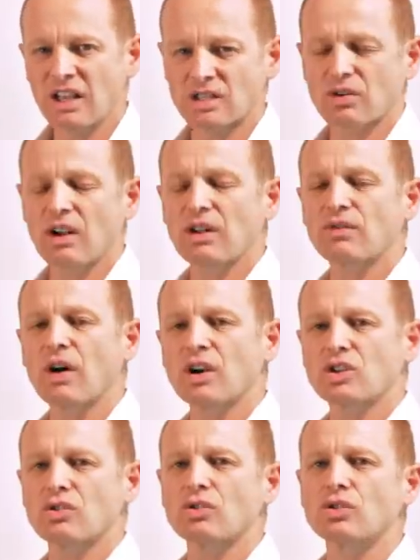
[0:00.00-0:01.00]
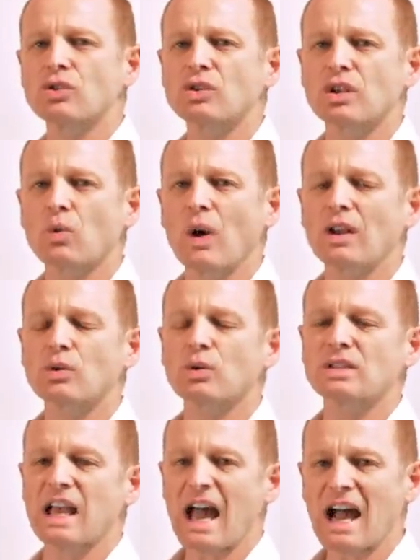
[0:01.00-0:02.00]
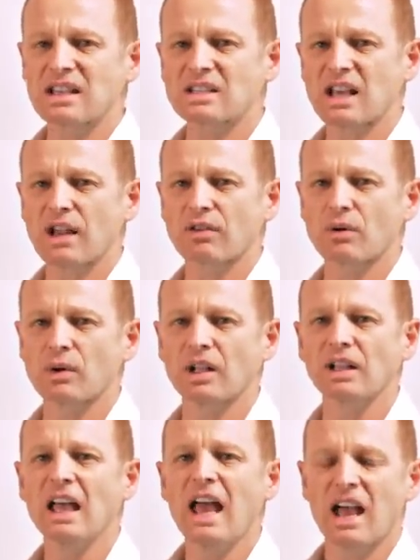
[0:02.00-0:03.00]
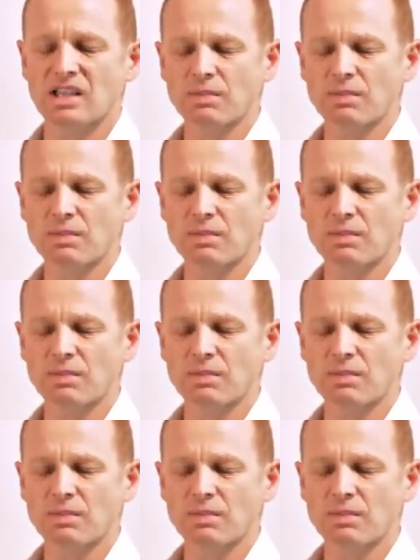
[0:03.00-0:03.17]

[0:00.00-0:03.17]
There's a great advantage in reducing weight towards the outside of the wheel